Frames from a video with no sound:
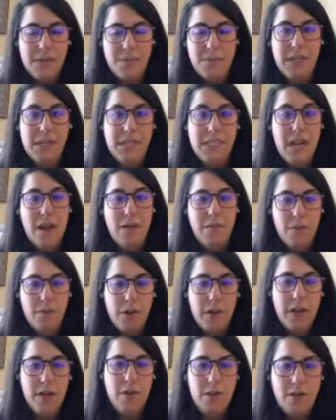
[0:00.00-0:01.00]
something's not
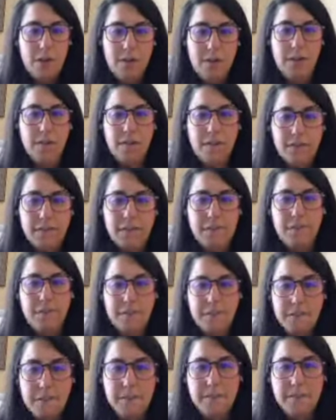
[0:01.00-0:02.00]
for you.
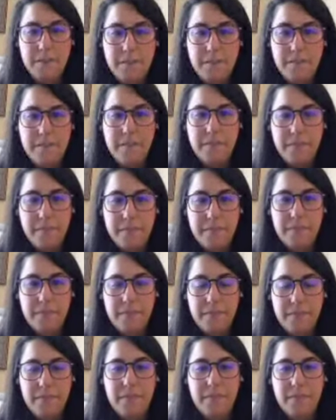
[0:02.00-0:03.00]
Great.
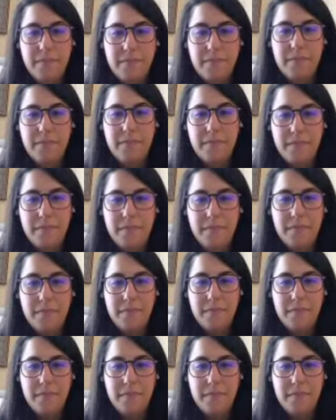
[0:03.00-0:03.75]
As we